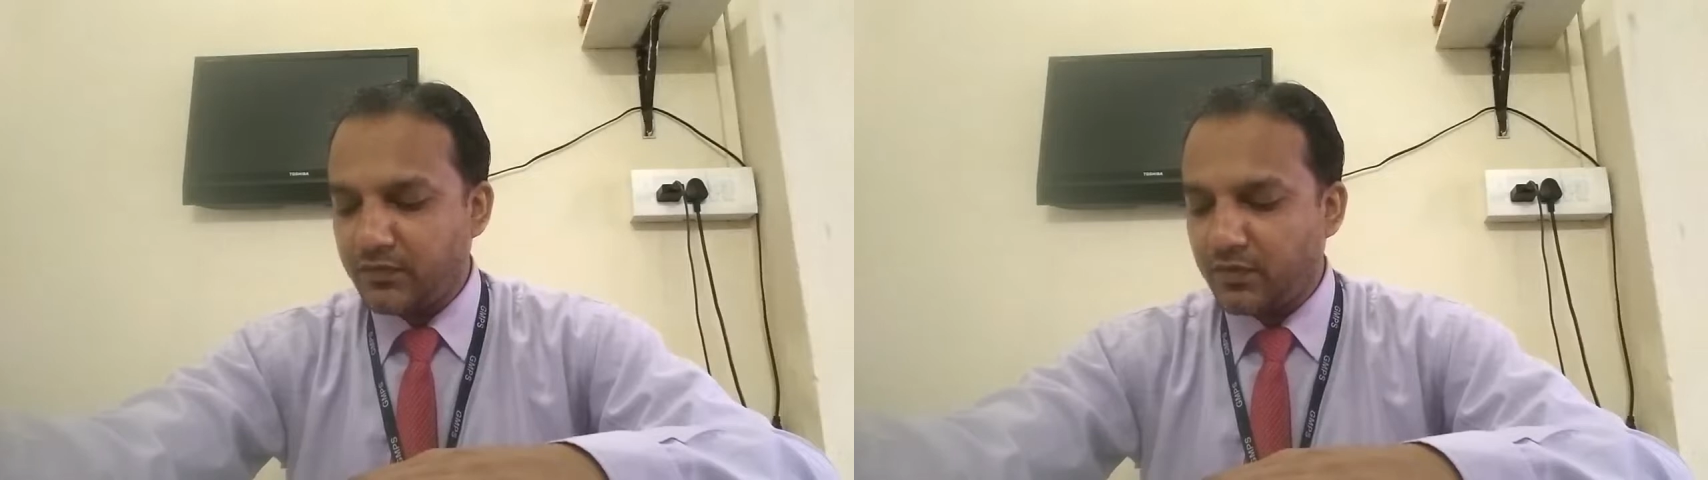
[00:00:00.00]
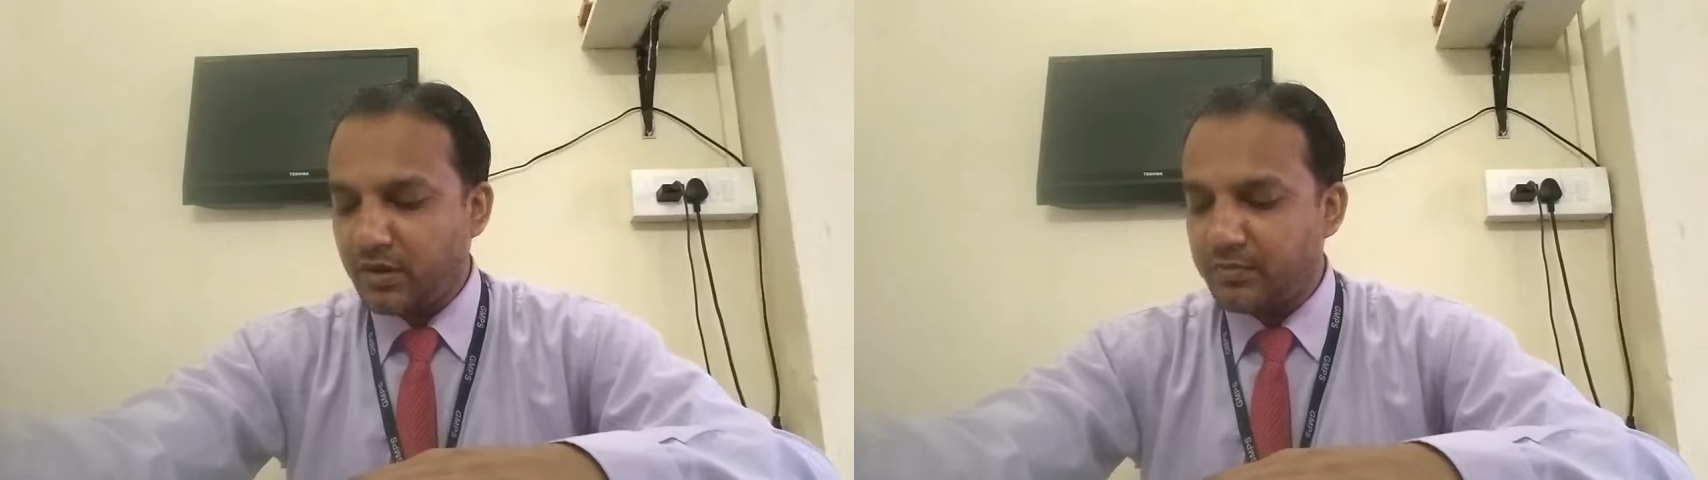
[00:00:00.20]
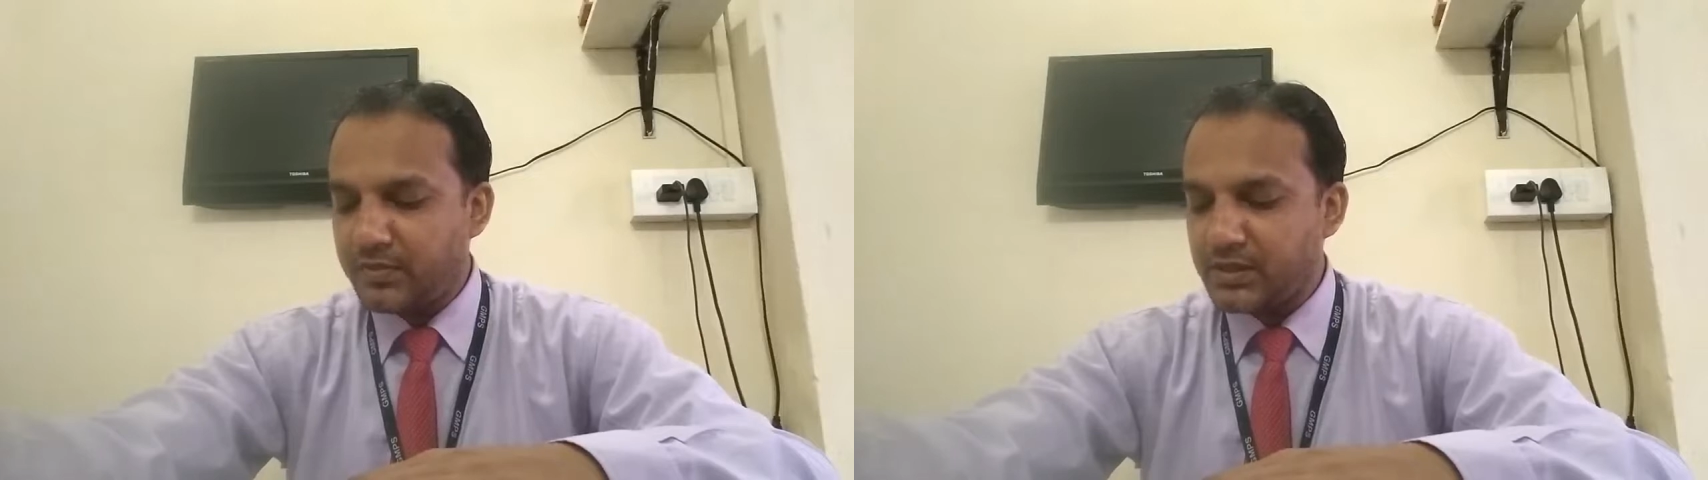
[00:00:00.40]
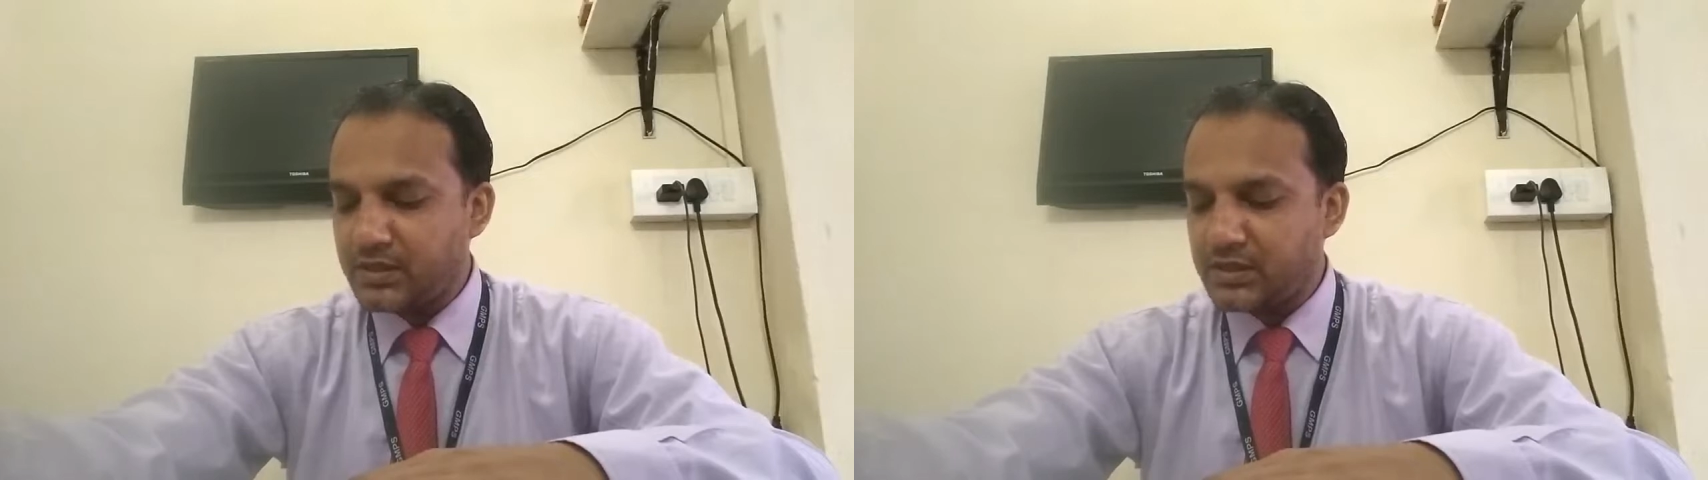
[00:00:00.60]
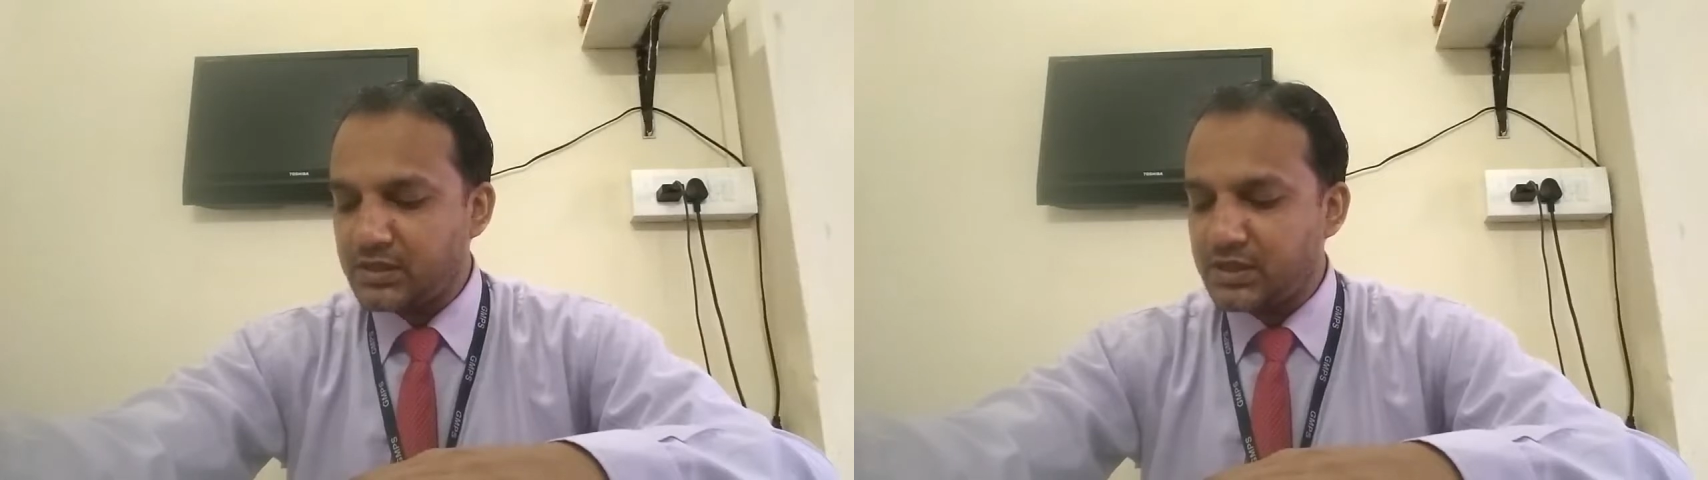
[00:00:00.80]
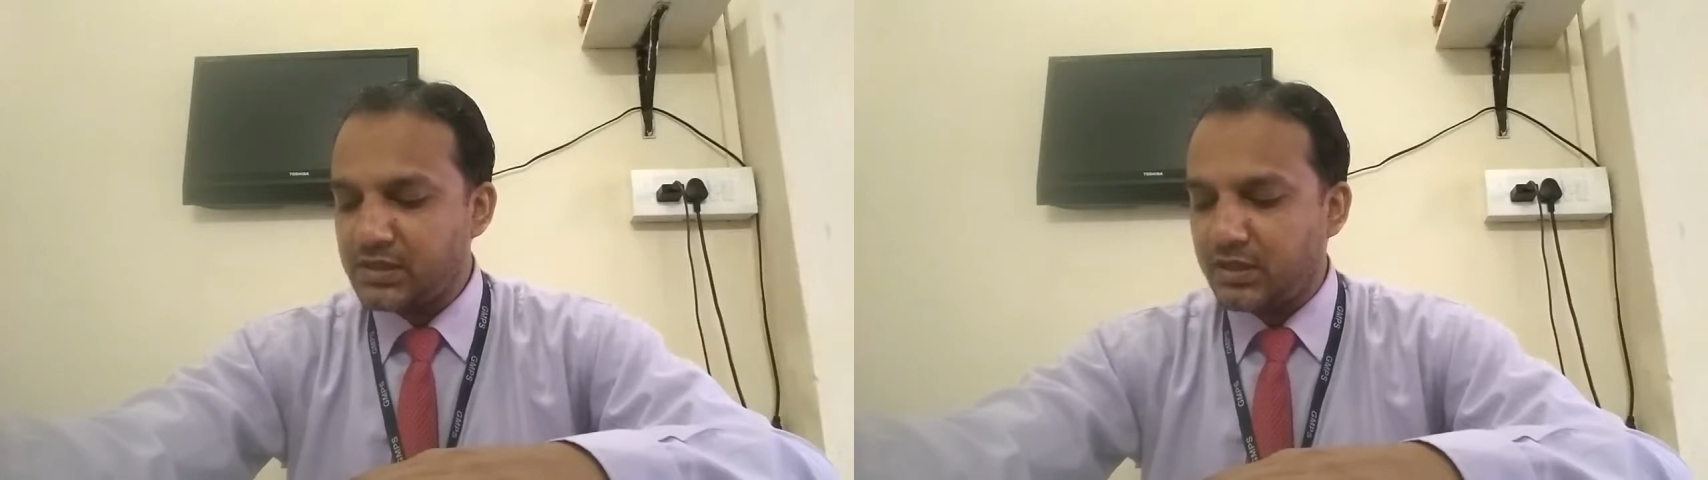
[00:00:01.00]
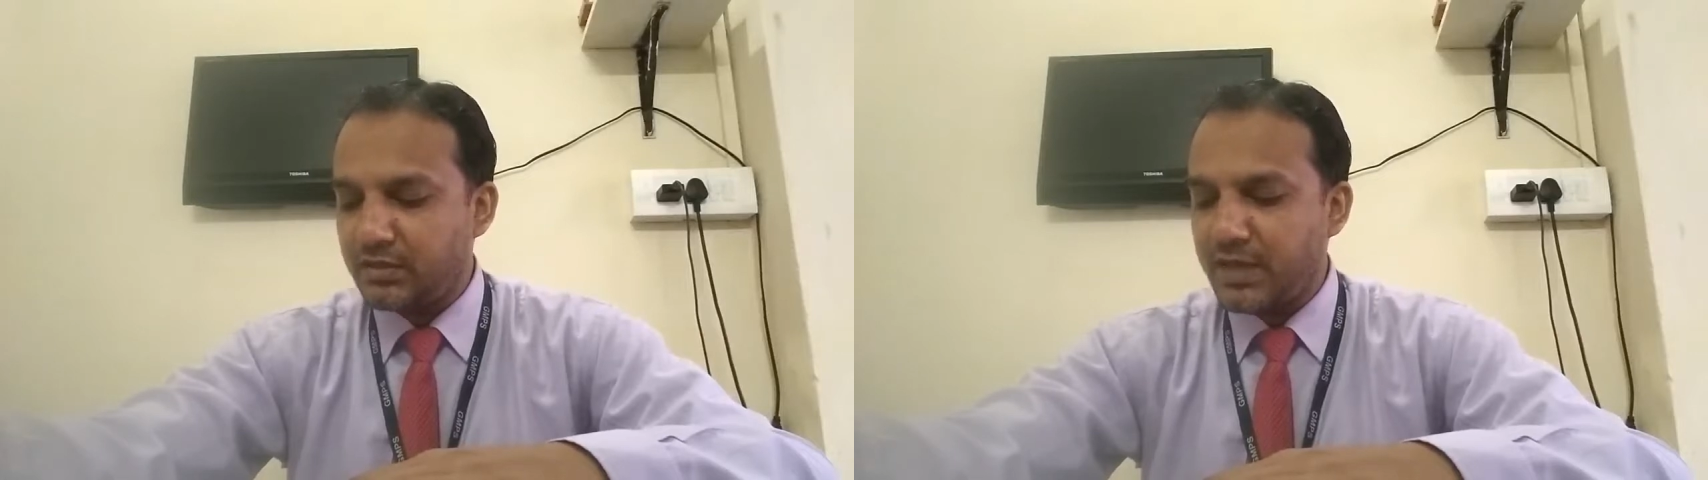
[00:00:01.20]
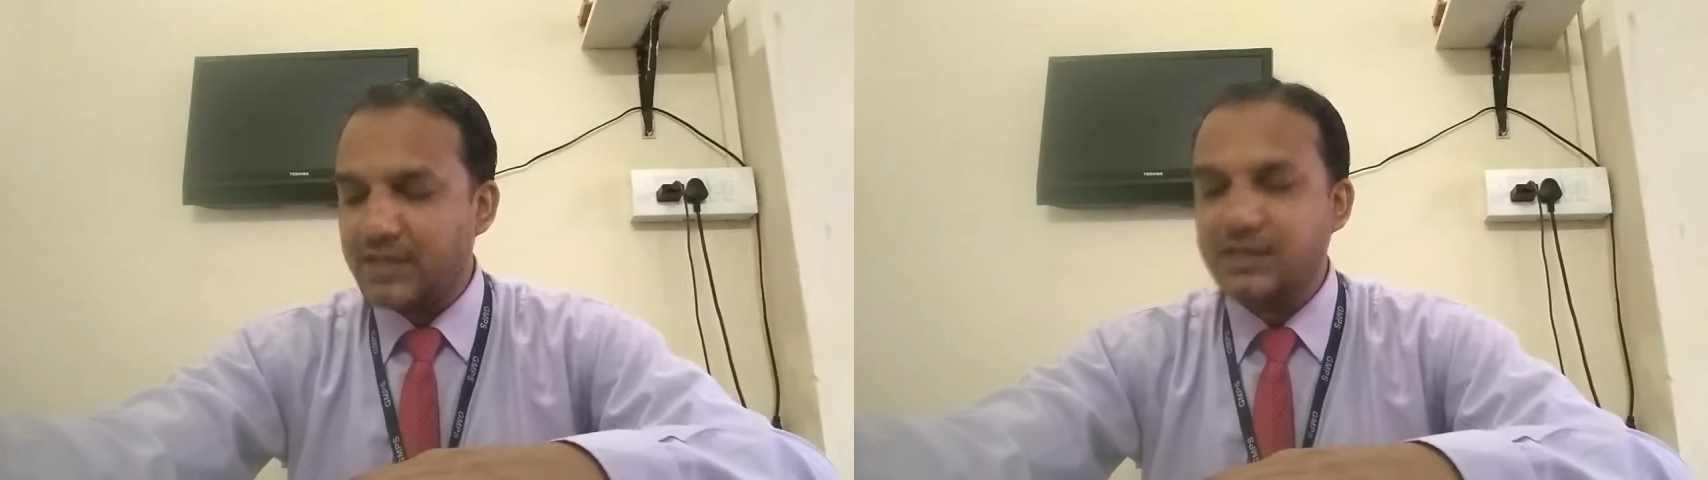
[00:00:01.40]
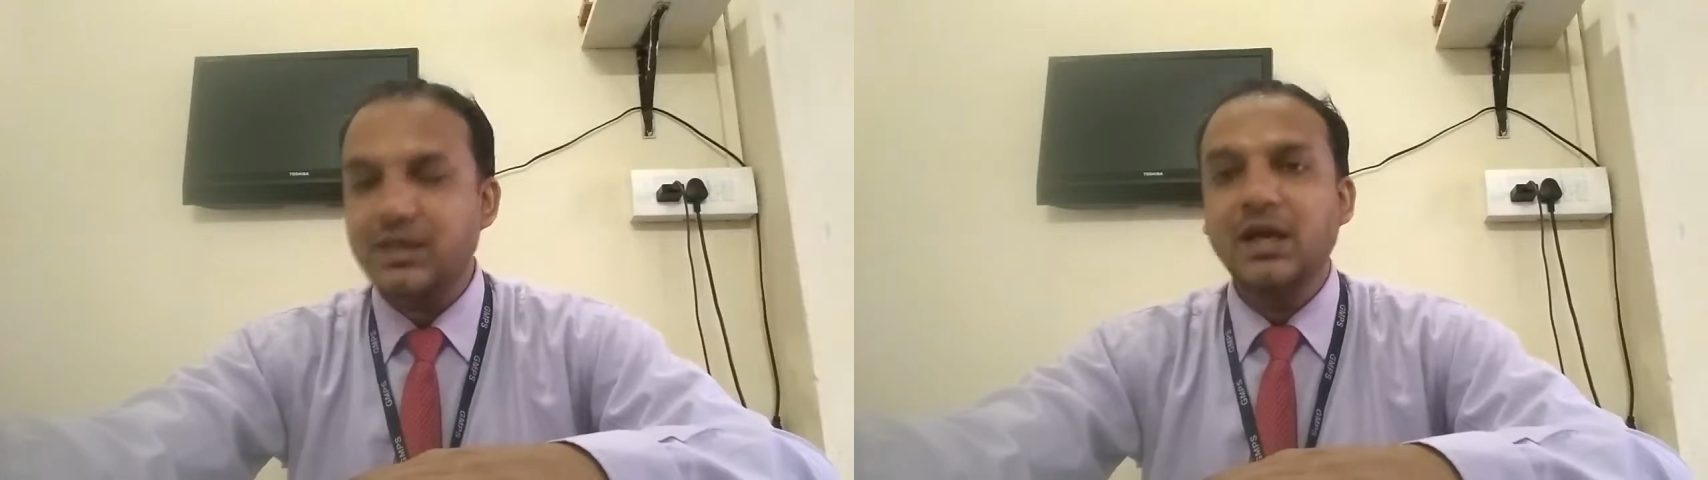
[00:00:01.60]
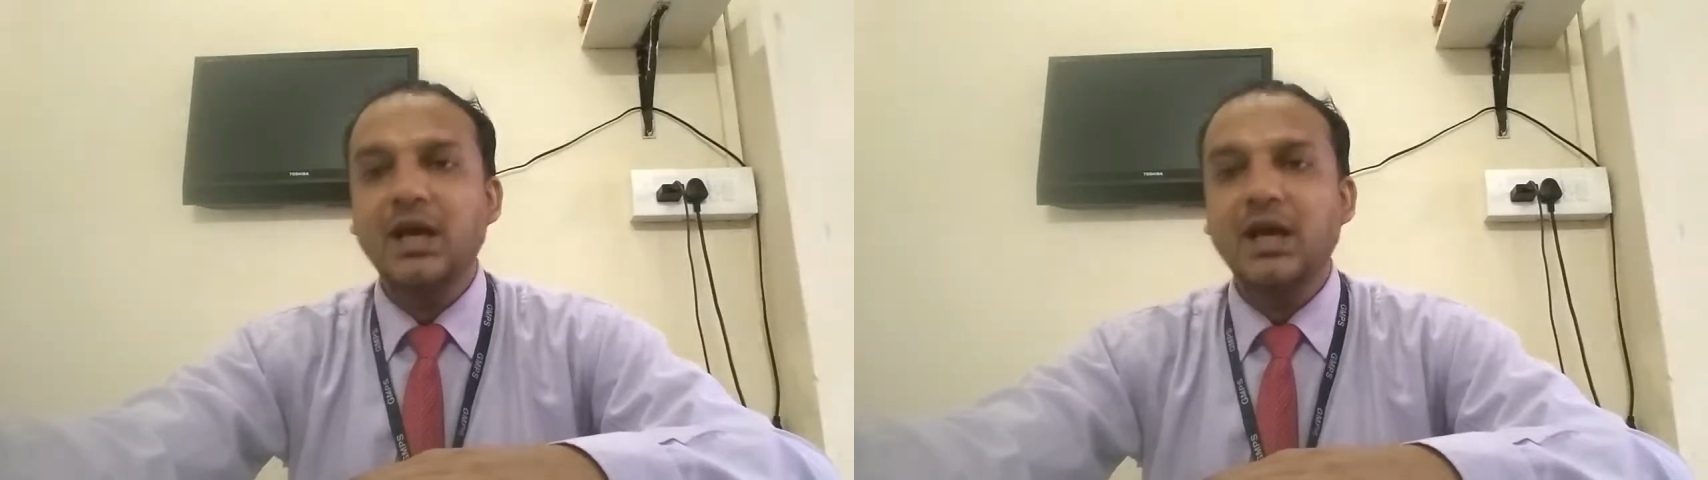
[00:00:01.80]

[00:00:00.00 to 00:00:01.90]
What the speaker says: for a business is termed as